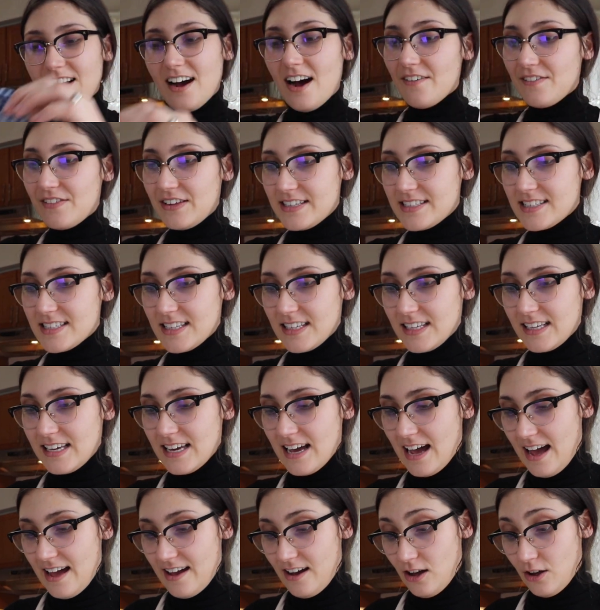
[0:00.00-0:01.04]
obviously
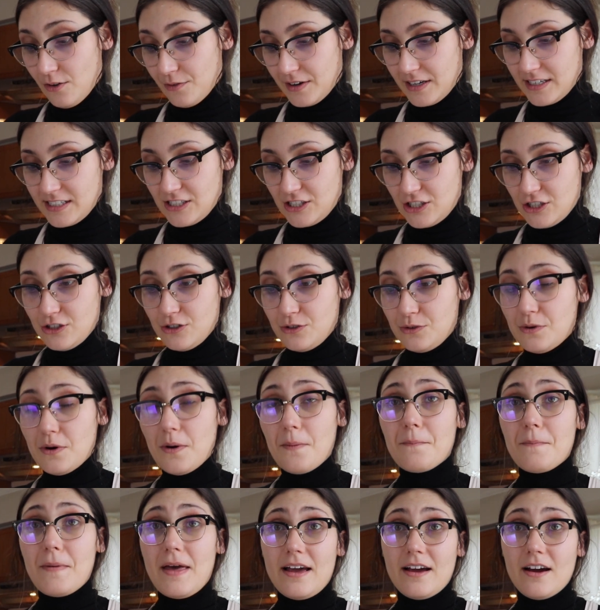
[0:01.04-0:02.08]
I already do
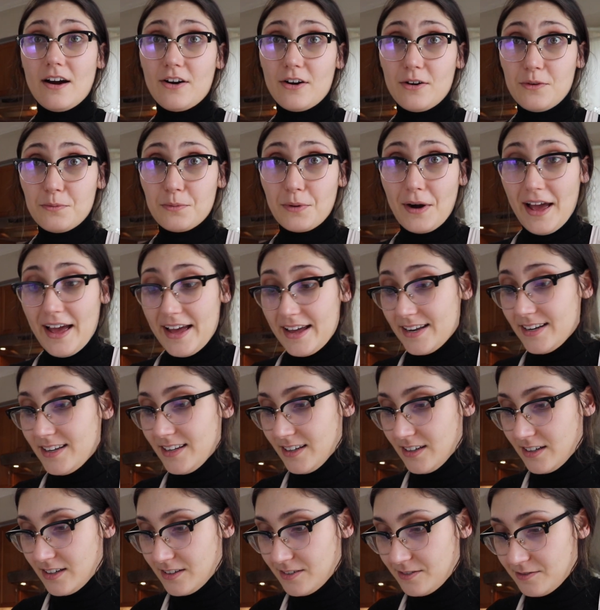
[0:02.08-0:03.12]
make our own bread,
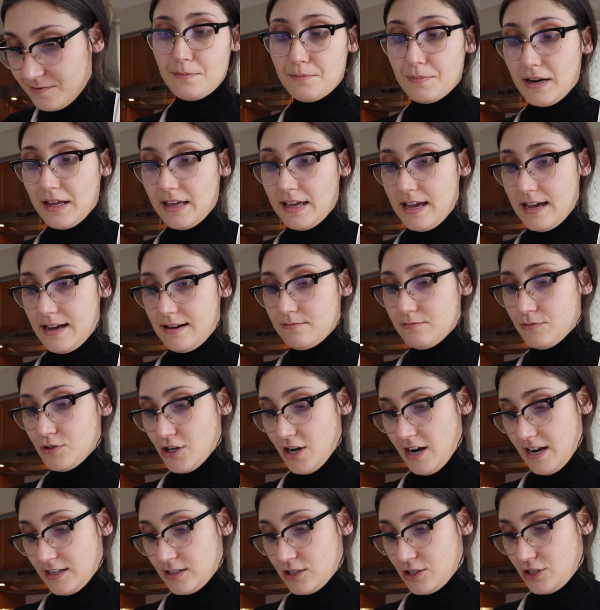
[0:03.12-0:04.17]
but I am
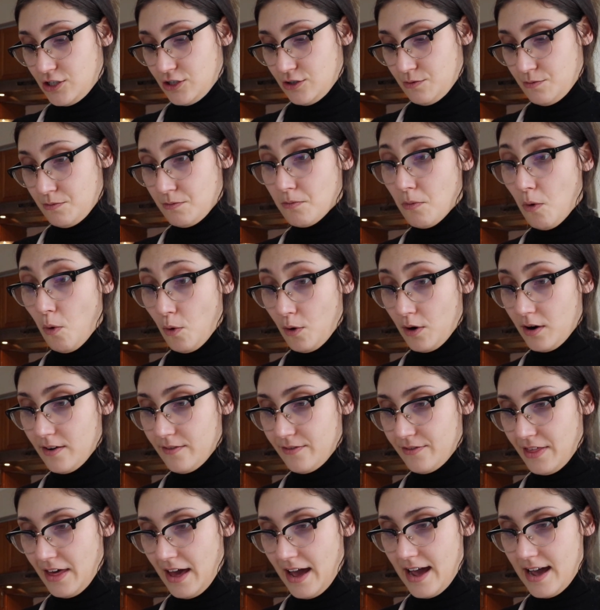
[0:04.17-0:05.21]
trying to do more
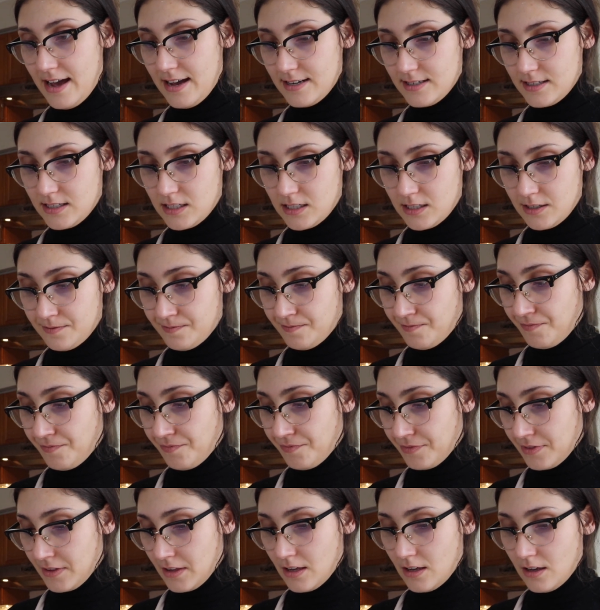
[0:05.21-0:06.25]
of that,
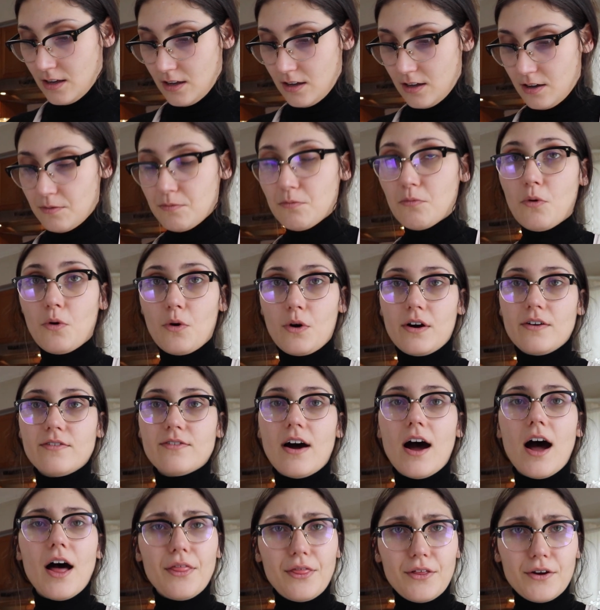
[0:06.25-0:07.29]
more of
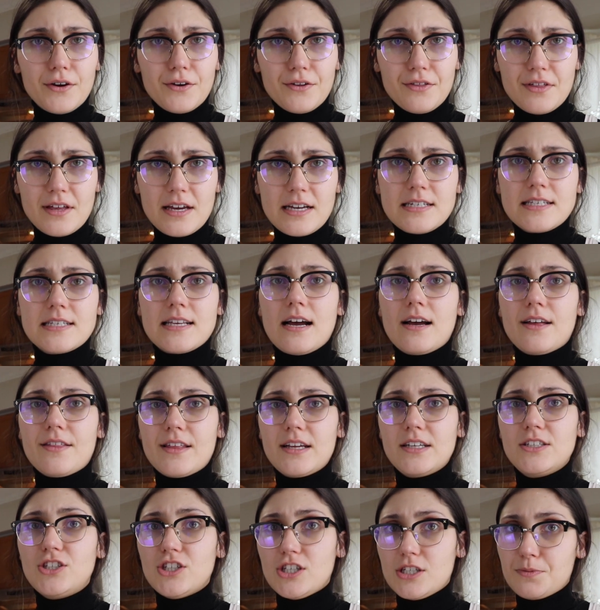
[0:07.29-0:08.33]
other things
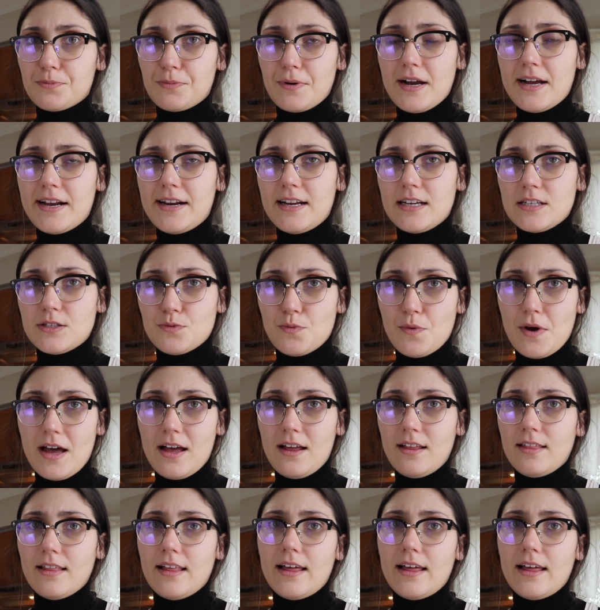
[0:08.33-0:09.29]
than just bread as well.